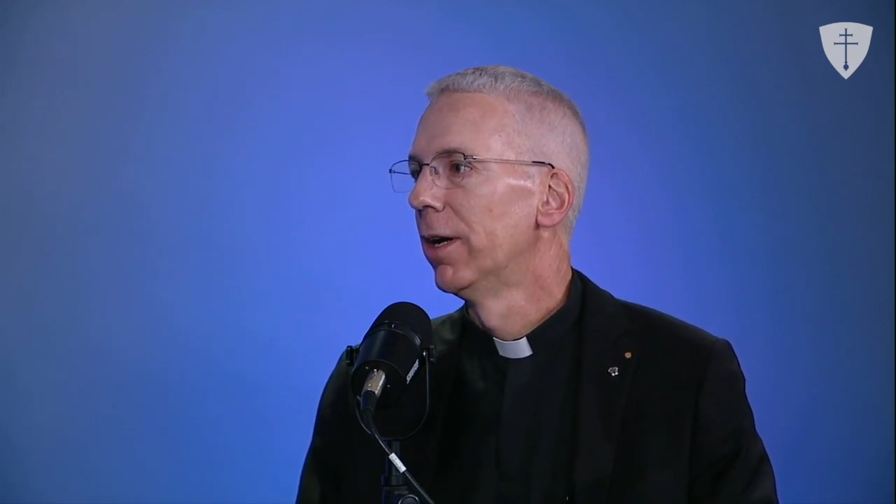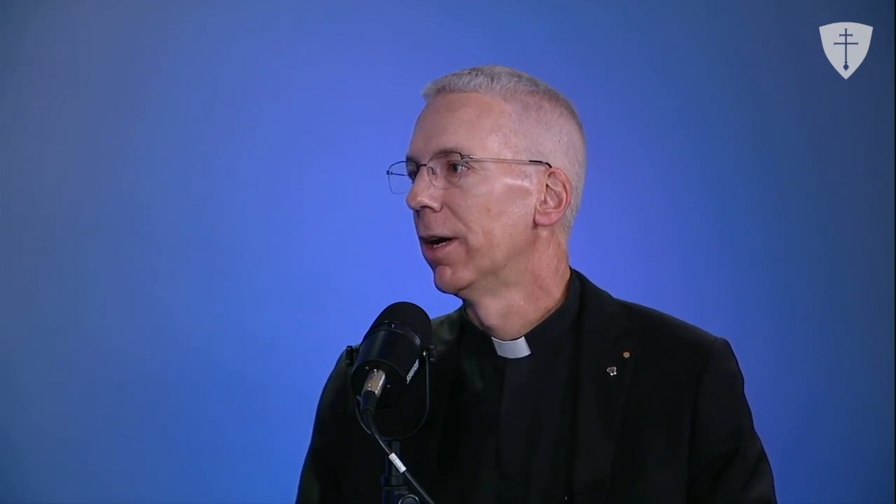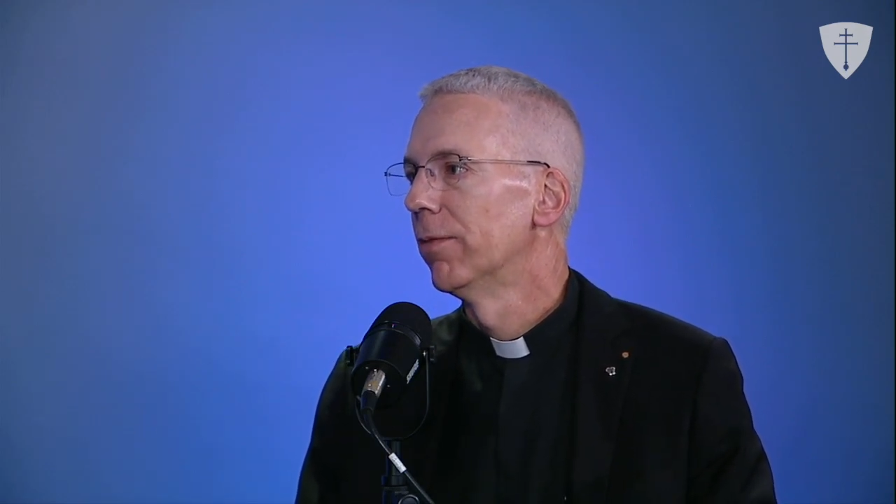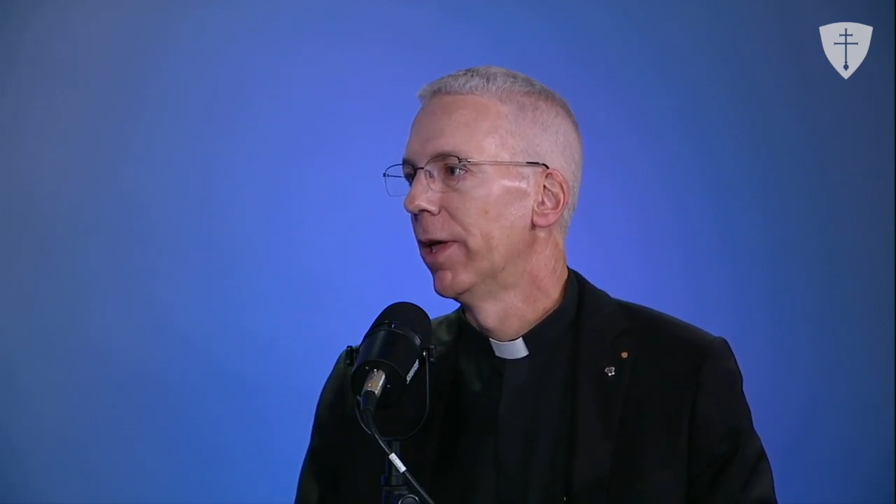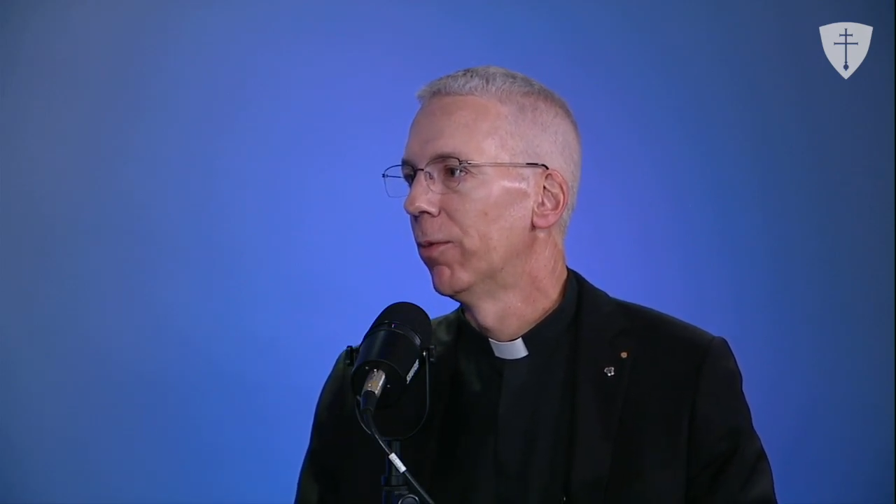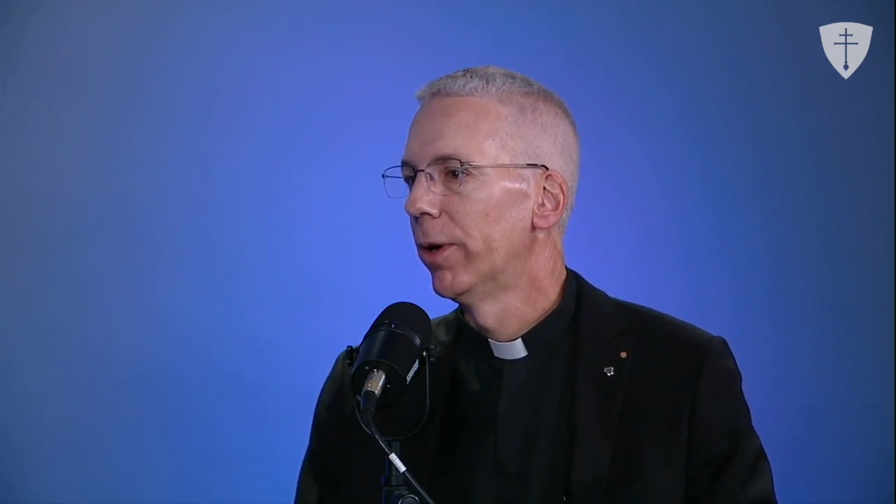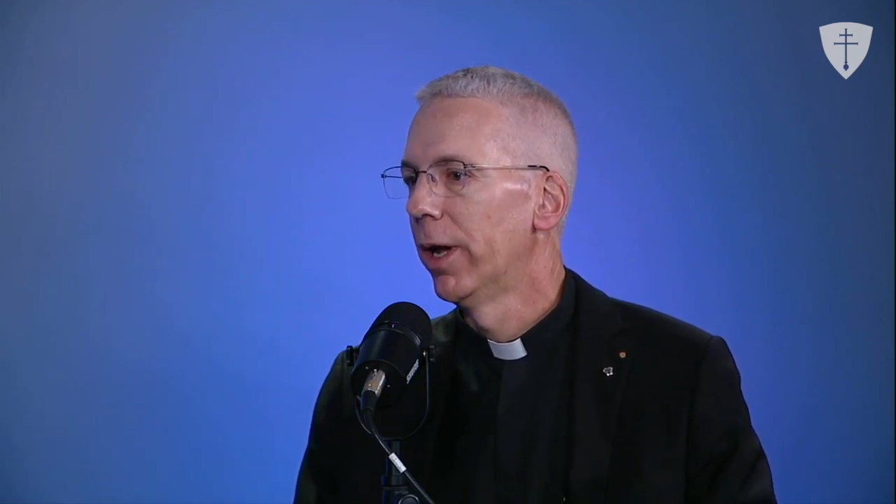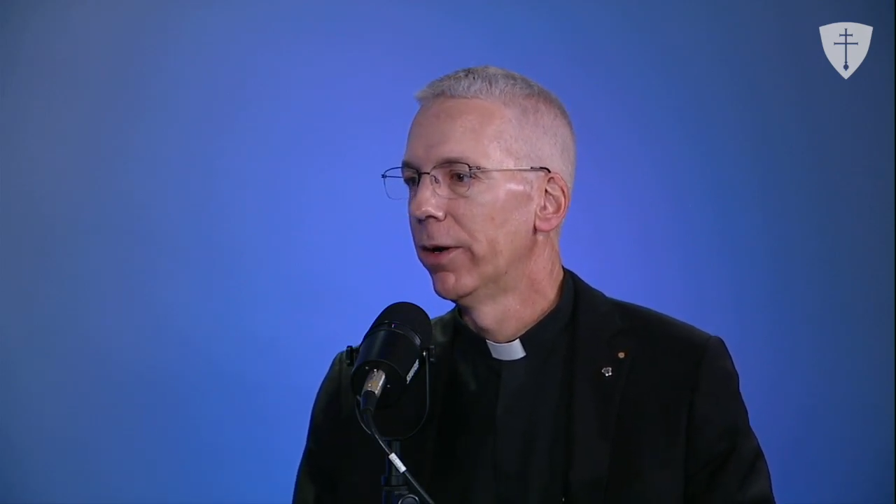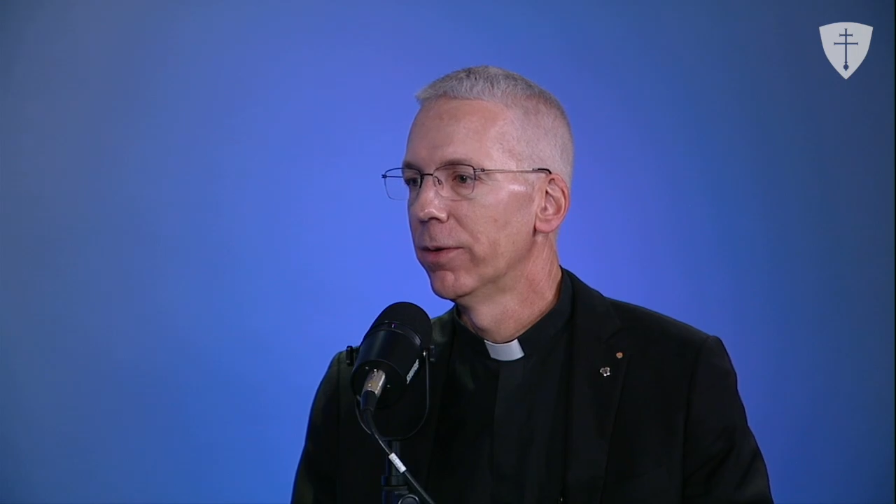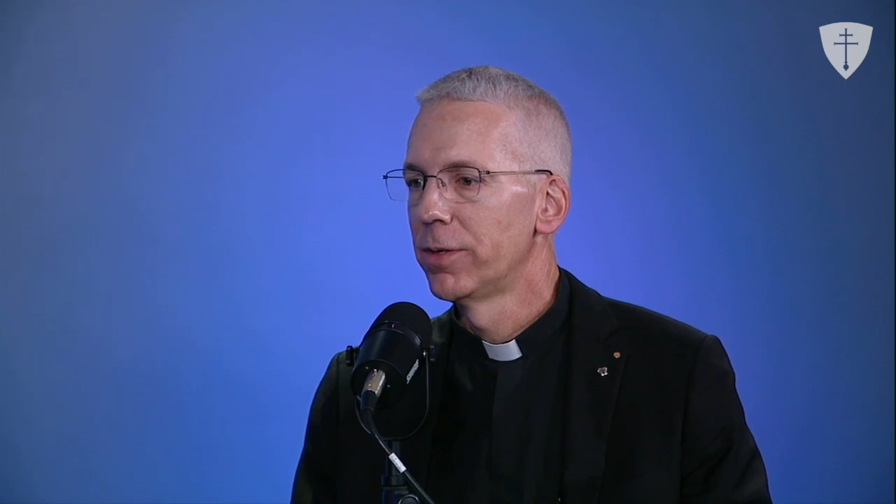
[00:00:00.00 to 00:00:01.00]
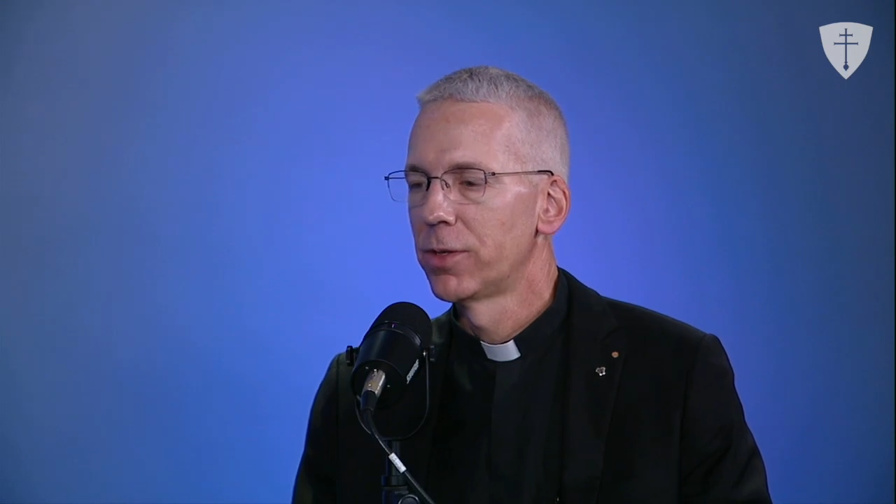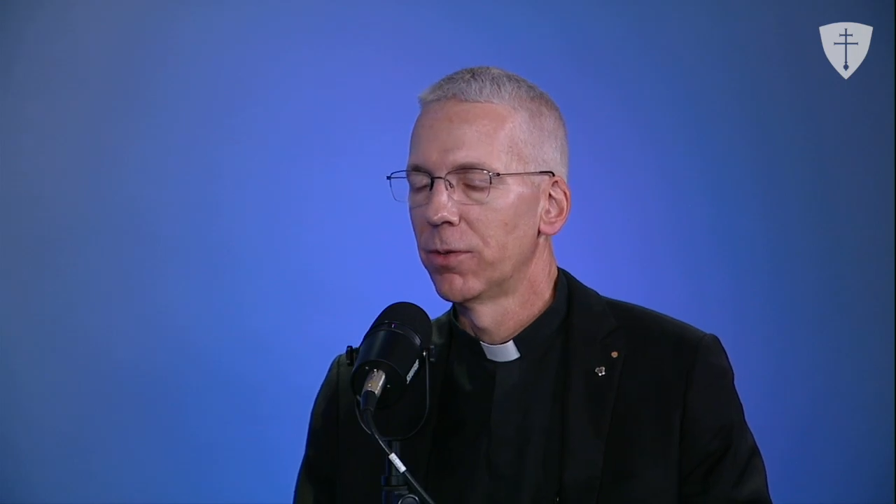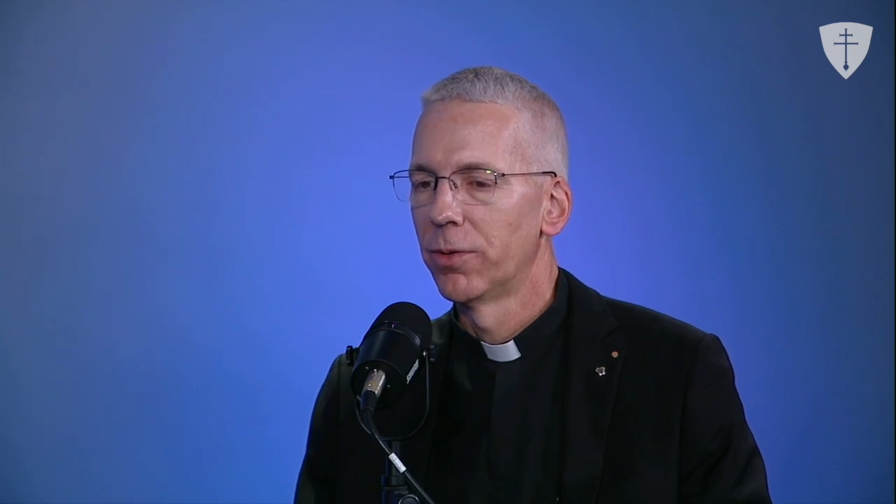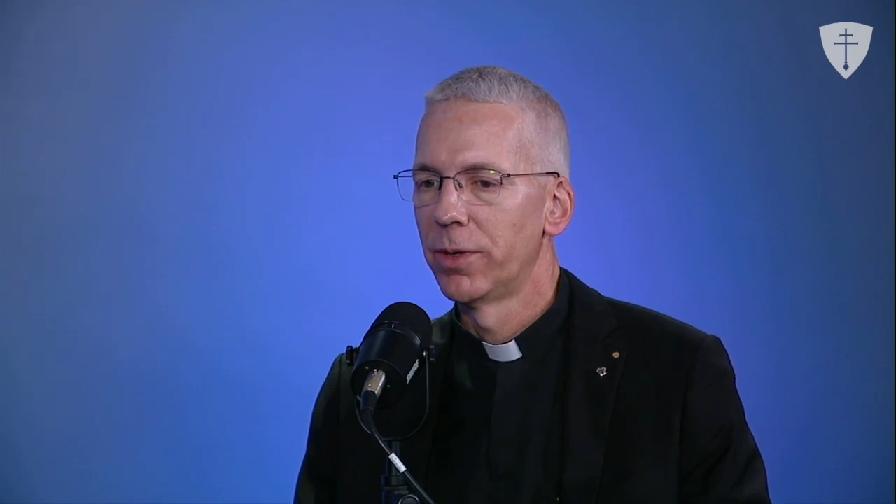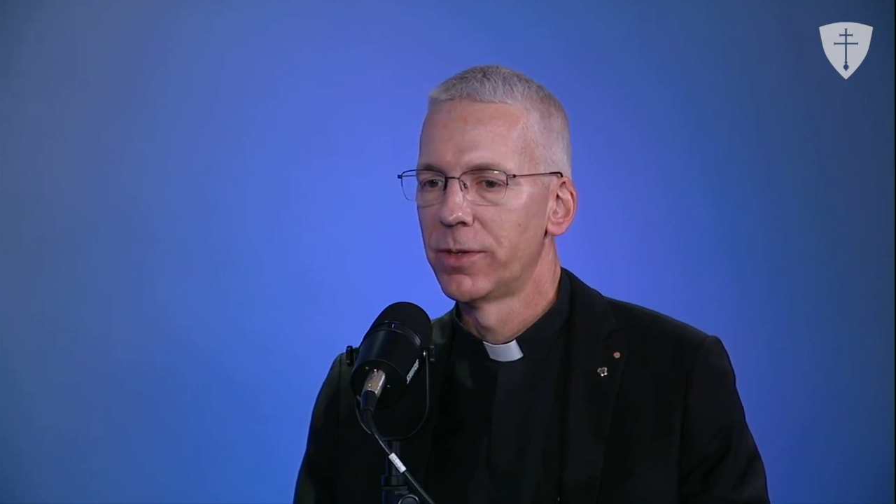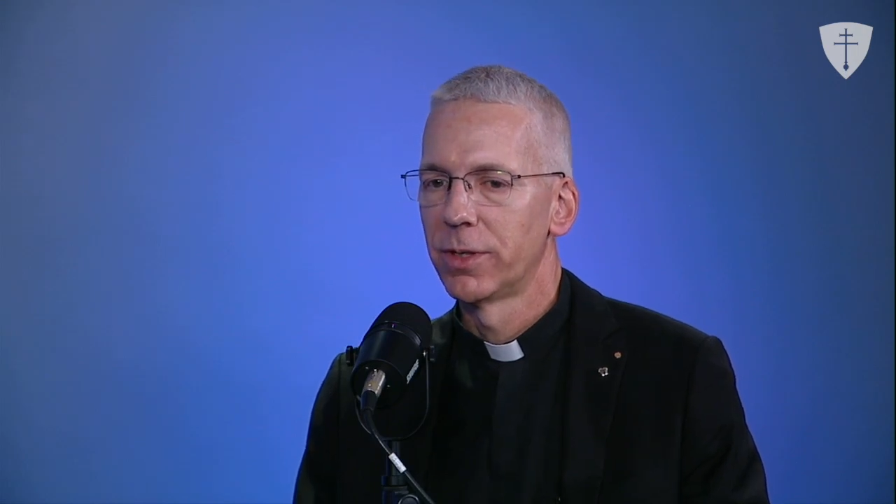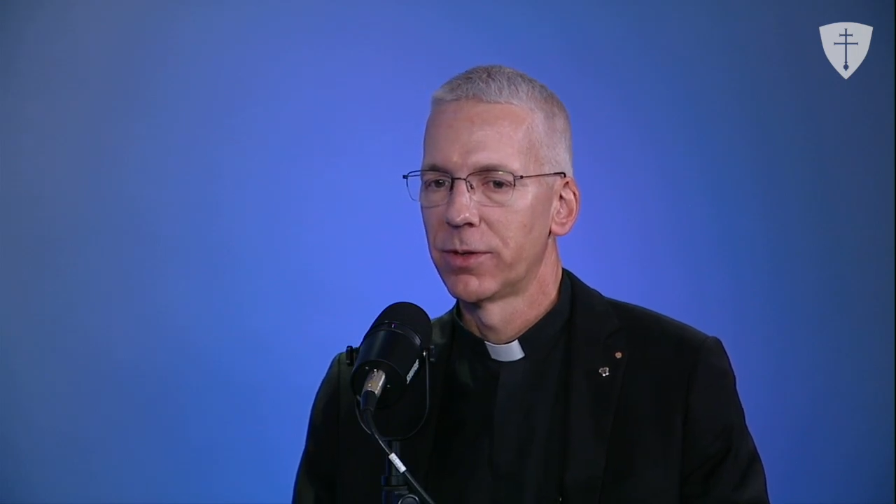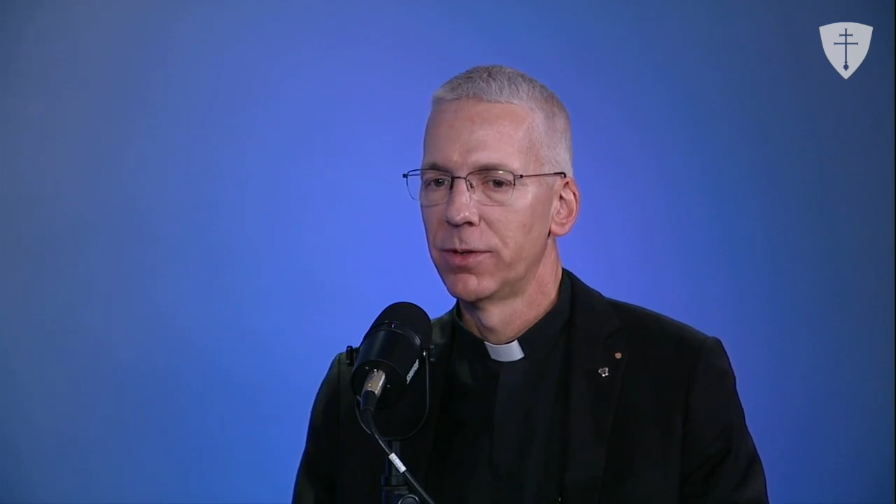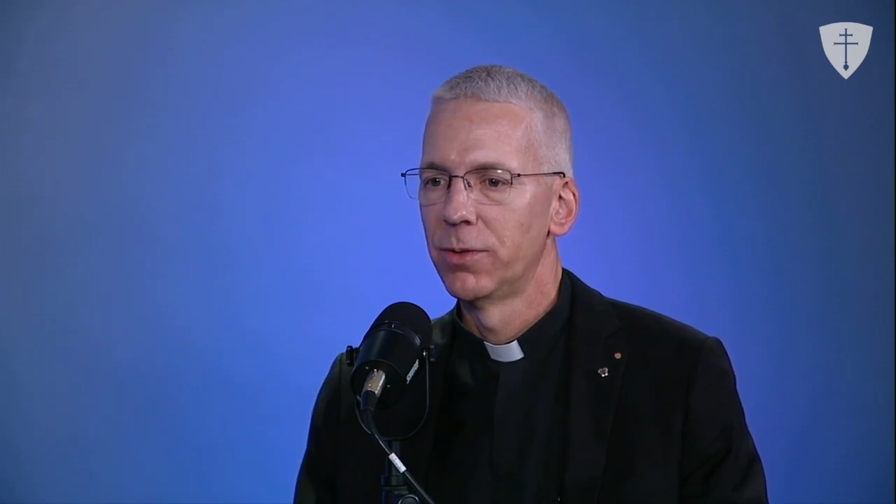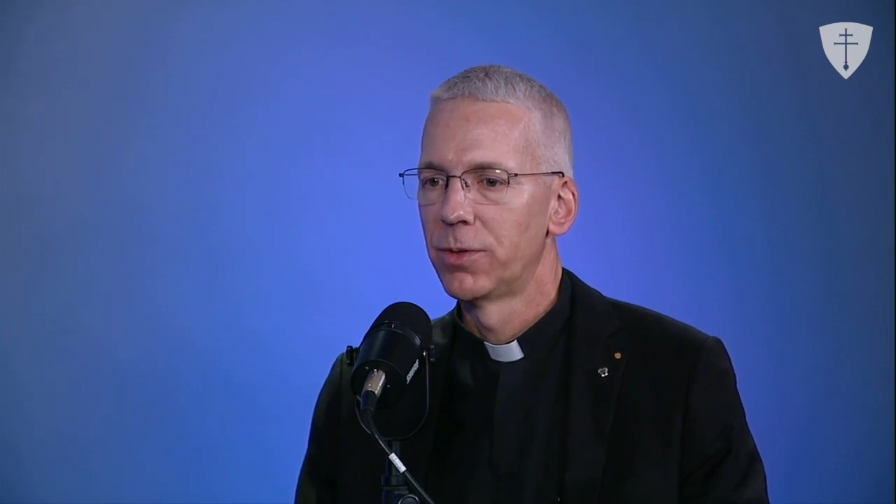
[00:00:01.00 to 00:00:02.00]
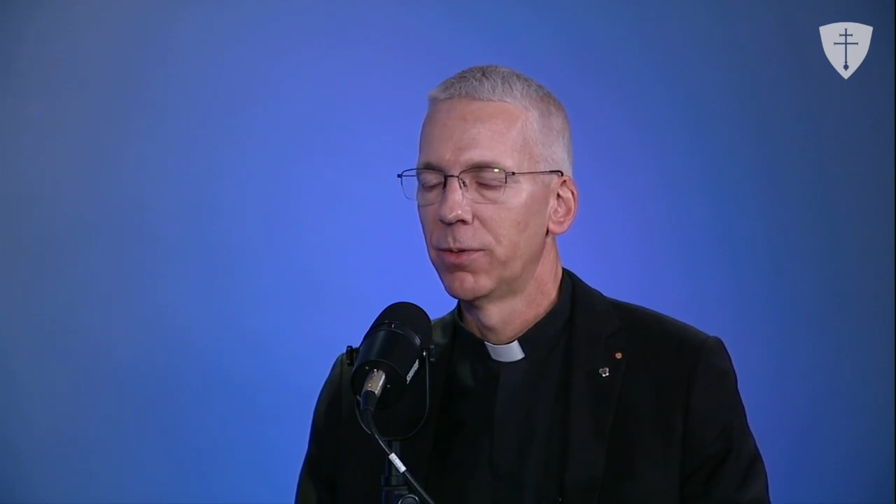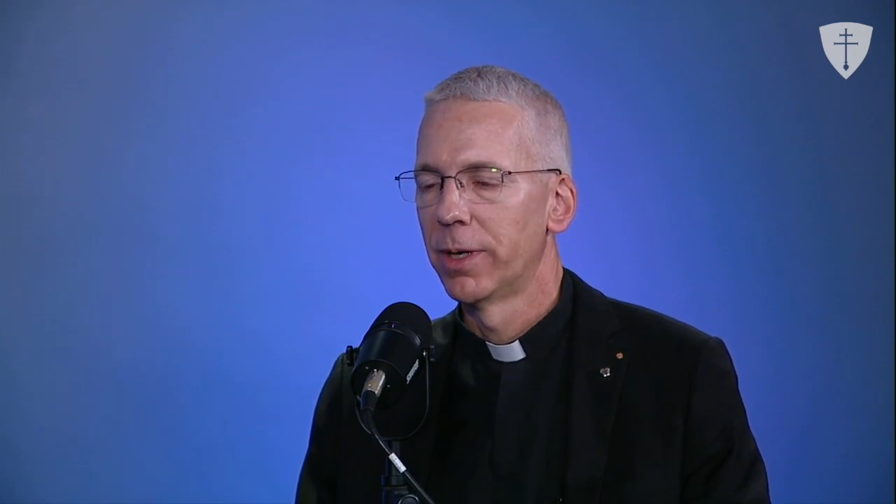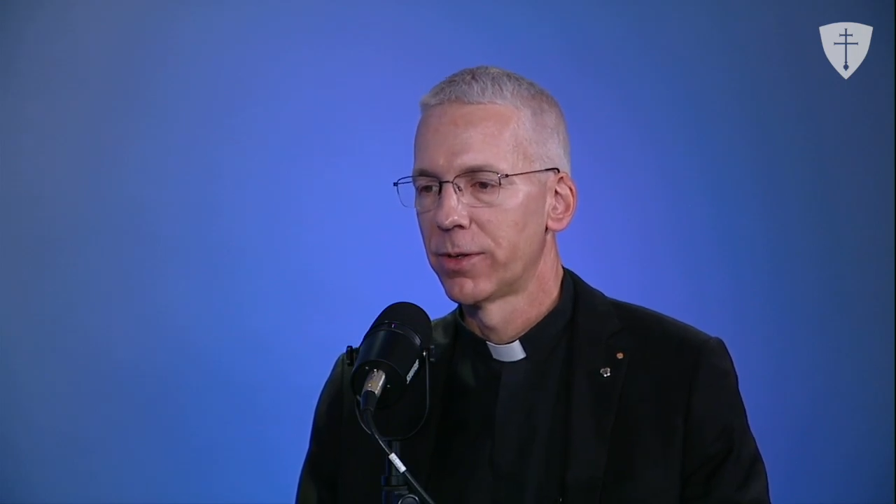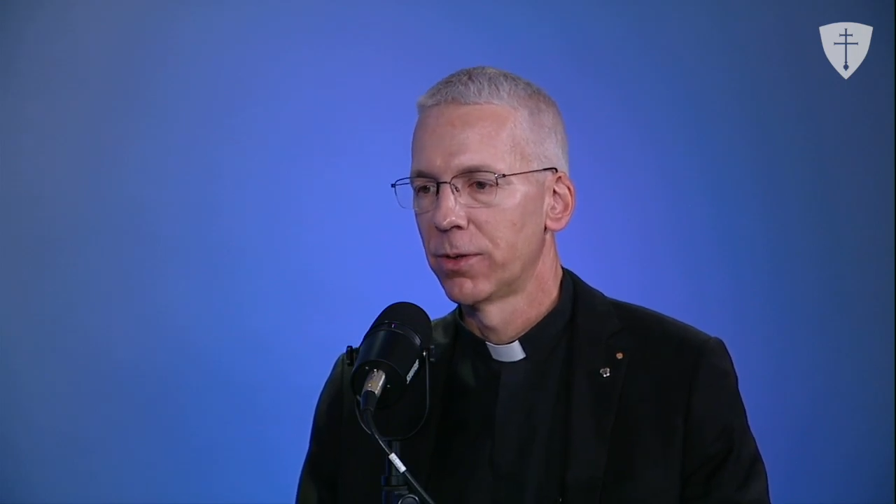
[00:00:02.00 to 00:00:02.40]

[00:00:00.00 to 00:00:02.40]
of that 100, so 36 new to us.